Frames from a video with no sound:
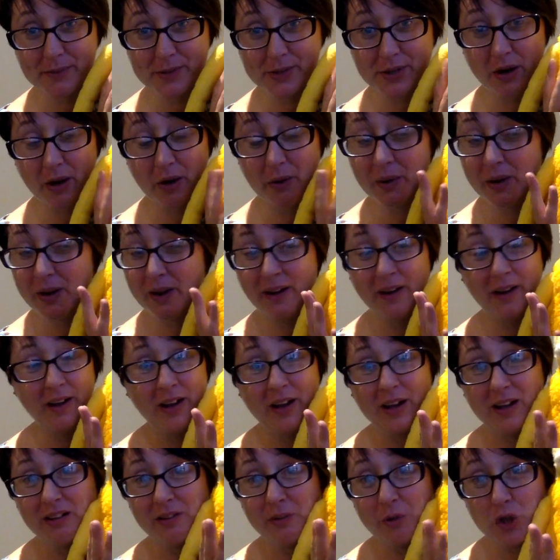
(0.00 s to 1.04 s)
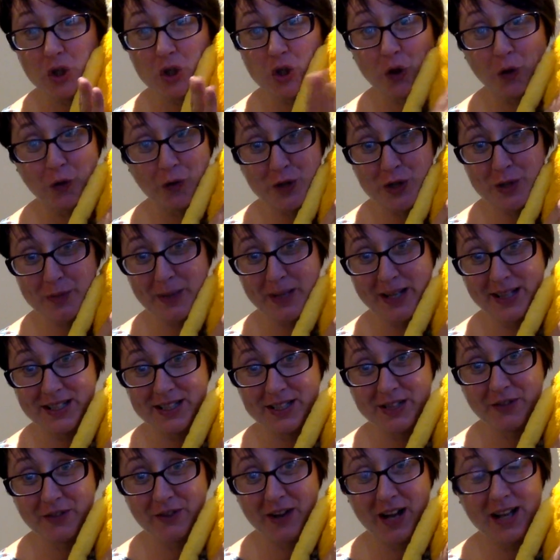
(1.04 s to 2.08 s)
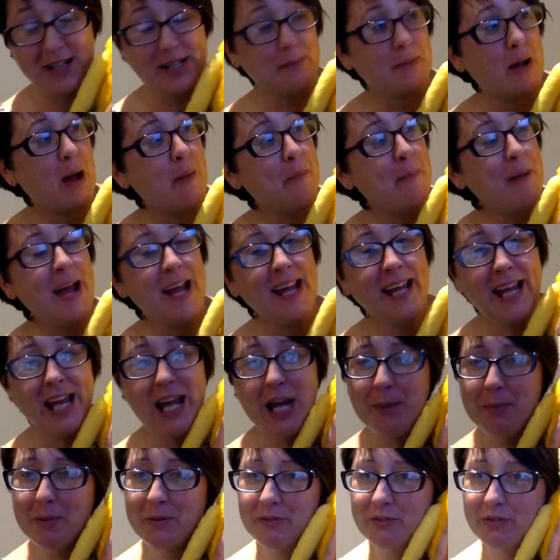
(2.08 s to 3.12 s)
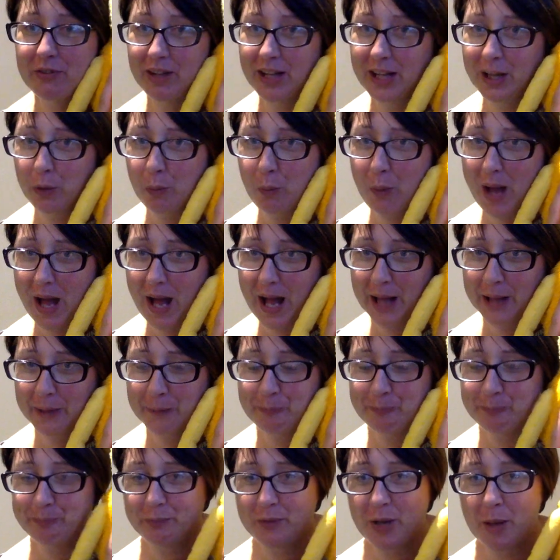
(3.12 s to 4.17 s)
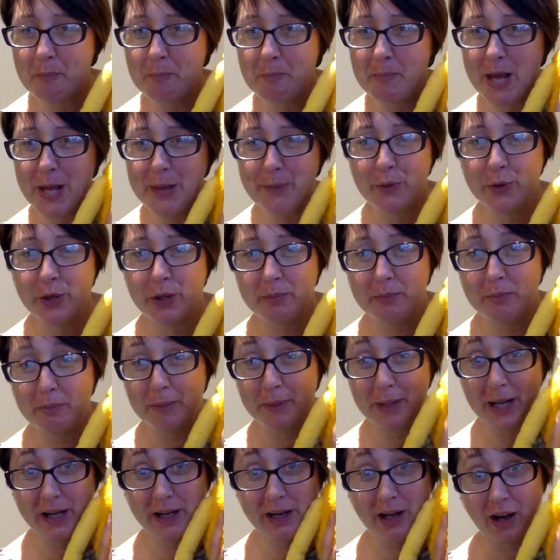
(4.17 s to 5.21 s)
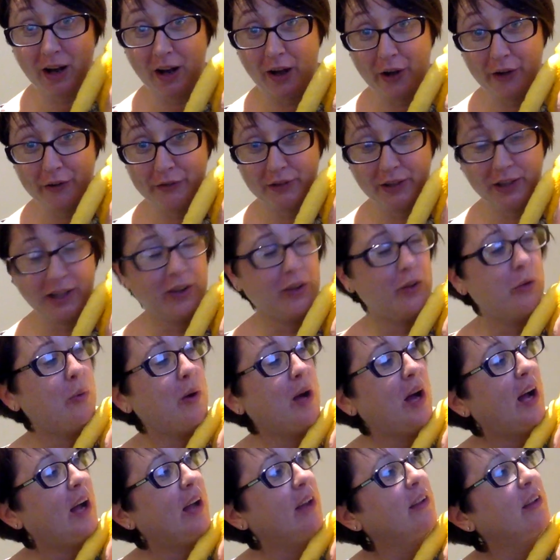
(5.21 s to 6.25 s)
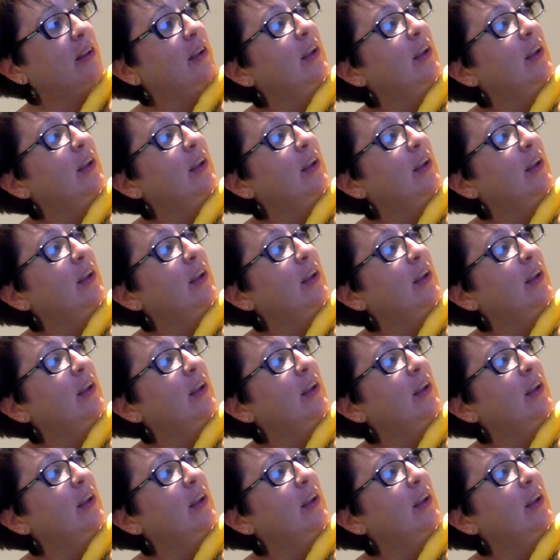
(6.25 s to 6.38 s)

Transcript: So chuffed to bits to find him. I may keep him for a little while. I may put him in my car for a little while.